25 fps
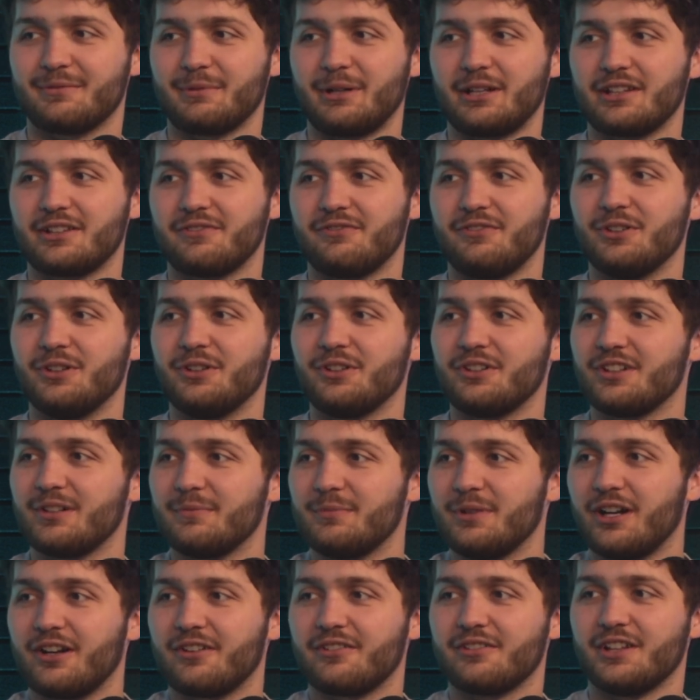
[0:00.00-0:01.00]
make us feel good
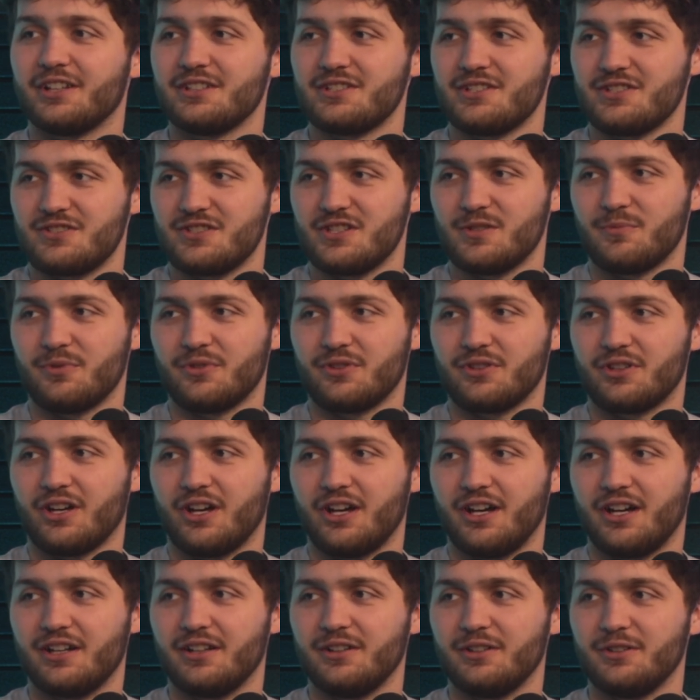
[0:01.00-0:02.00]
about our relationship with
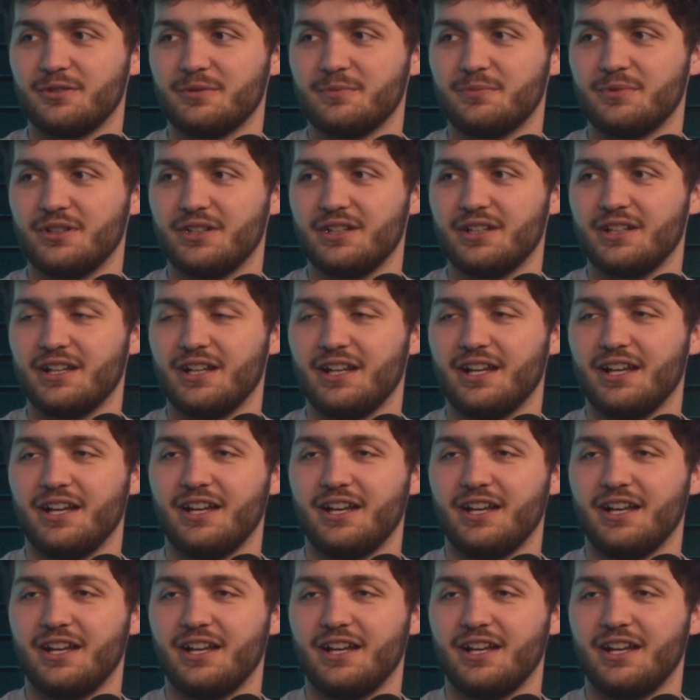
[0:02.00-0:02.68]
God a little bit.